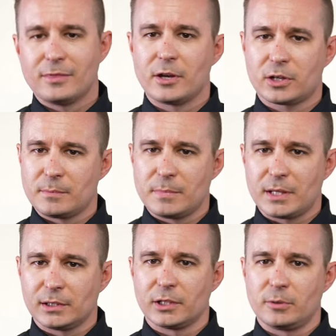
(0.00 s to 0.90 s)
there can
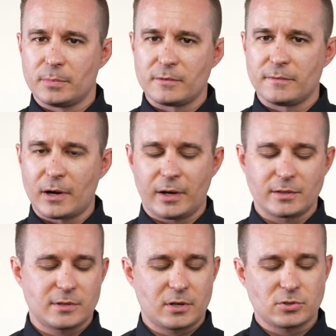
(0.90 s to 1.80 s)
be a little bit of variance there.